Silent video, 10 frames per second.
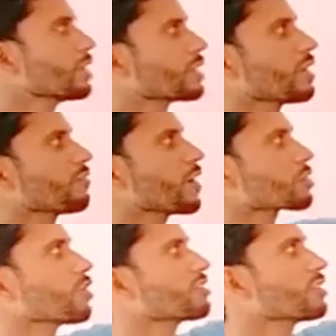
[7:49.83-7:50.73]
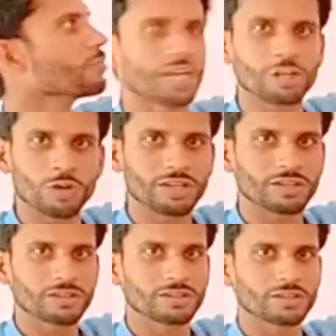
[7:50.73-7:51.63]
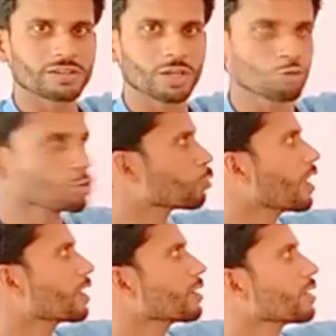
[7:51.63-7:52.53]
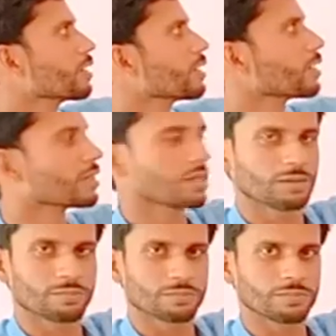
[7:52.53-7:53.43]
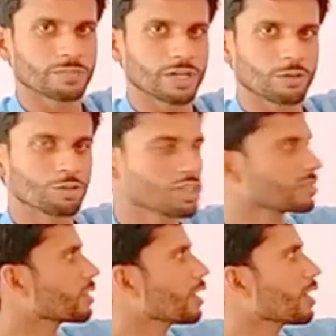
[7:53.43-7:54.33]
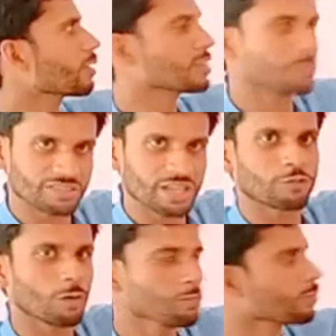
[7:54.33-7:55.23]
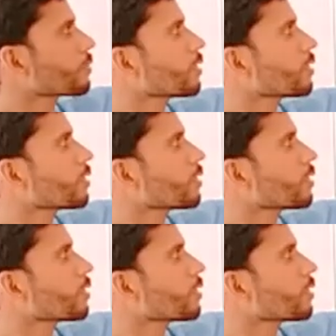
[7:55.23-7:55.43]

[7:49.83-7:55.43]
The first one is the main one, the root word, which is the present form.